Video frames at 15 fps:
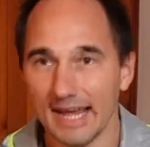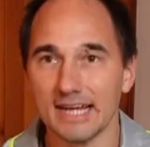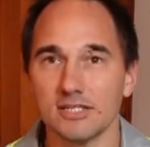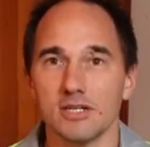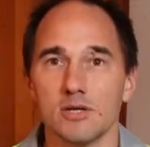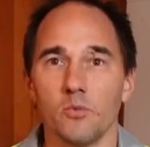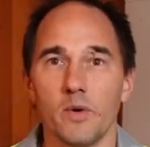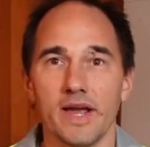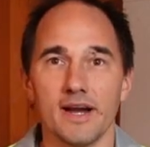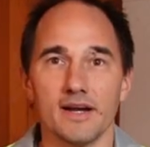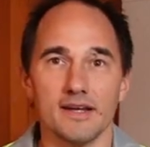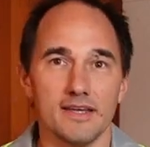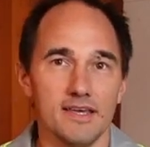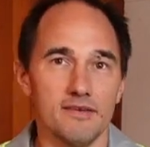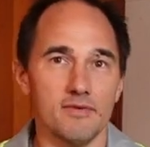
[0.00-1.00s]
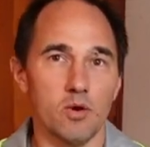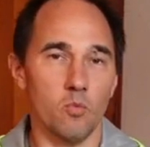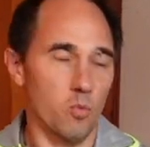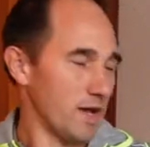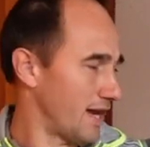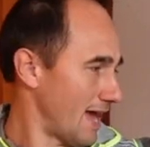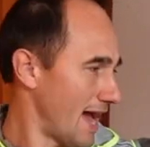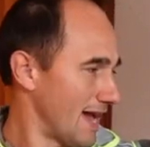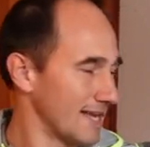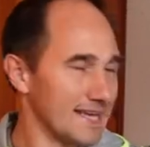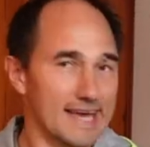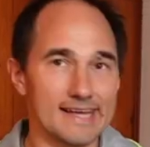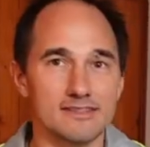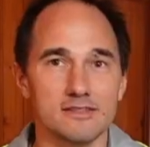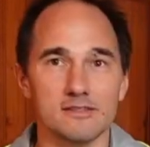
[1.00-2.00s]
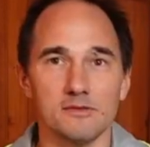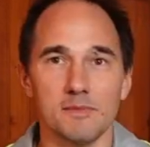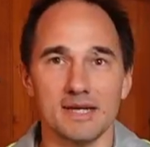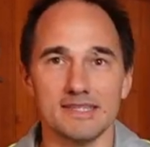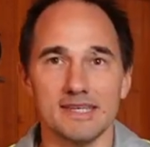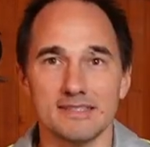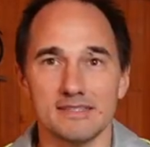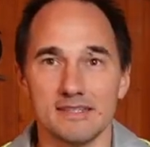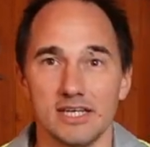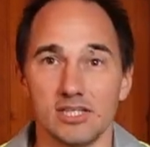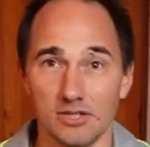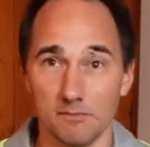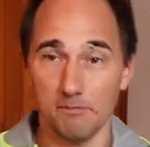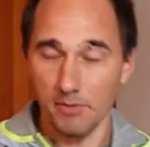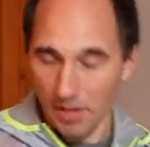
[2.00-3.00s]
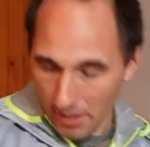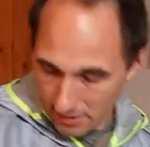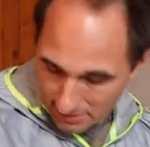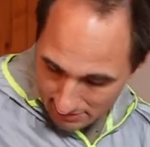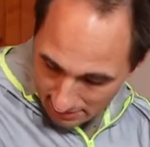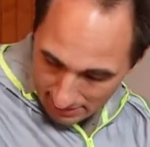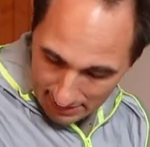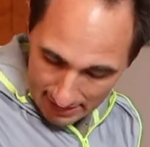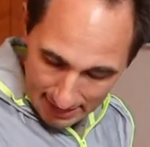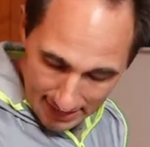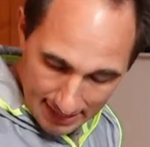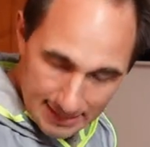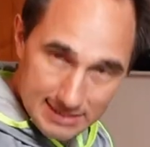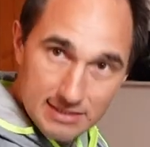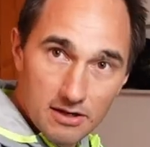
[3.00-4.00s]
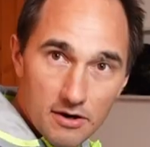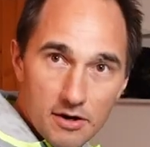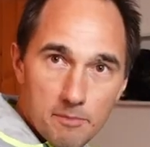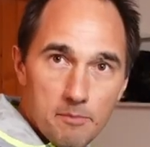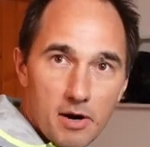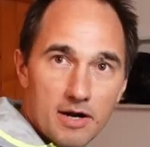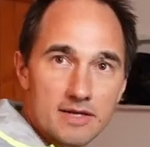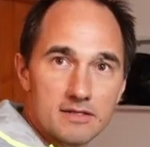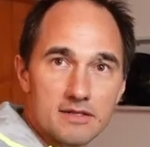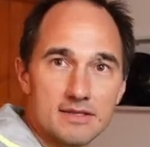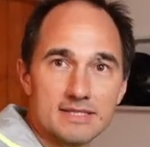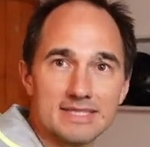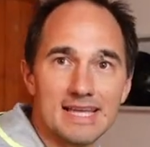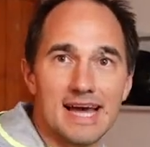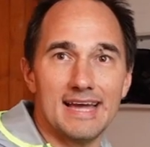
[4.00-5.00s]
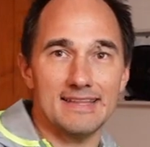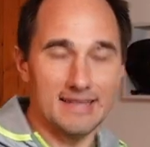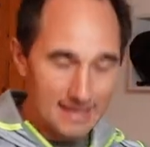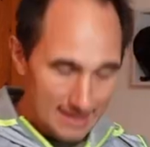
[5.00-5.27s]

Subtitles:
actually wear even when I get to my destination. Plus, it's got a pocket on the side.